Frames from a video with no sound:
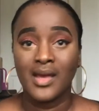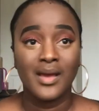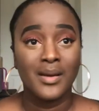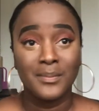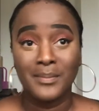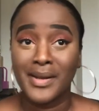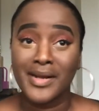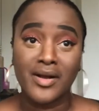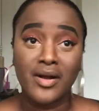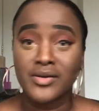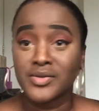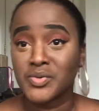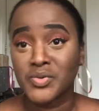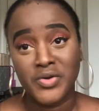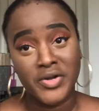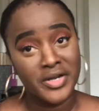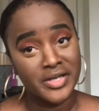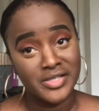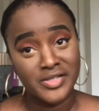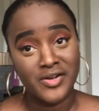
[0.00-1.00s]
My
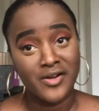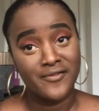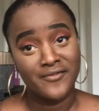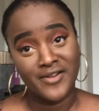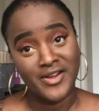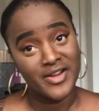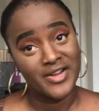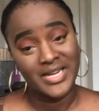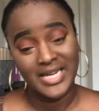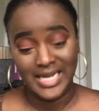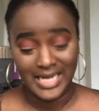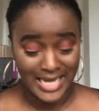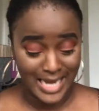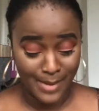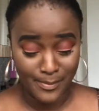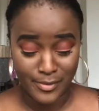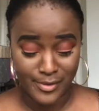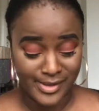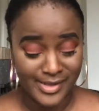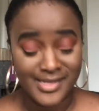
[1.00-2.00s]
contouring is not very
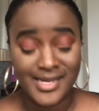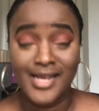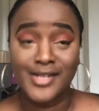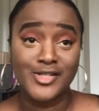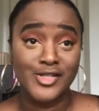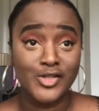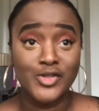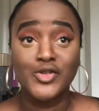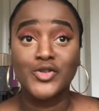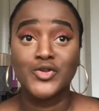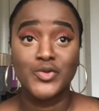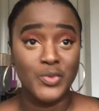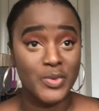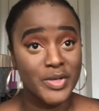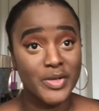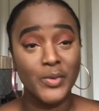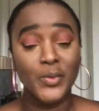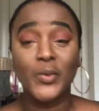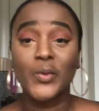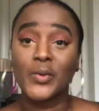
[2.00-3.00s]
elaborate. I just do
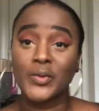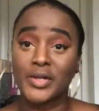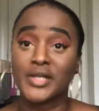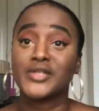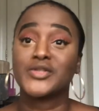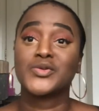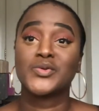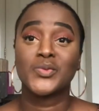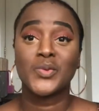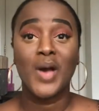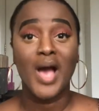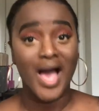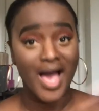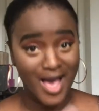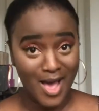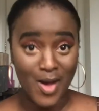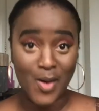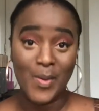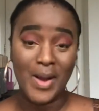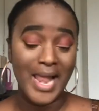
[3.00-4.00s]
it according to
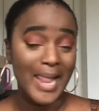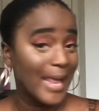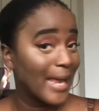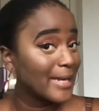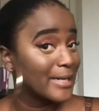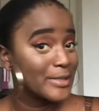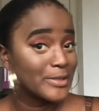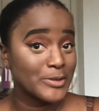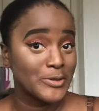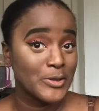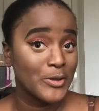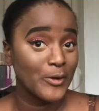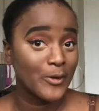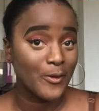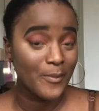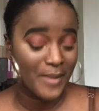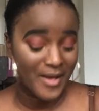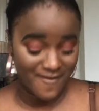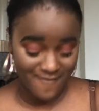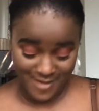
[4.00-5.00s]
how I like it to look
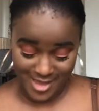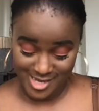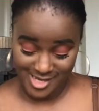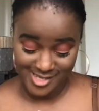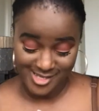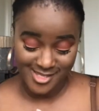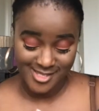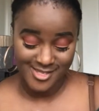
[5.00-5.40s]
on my face.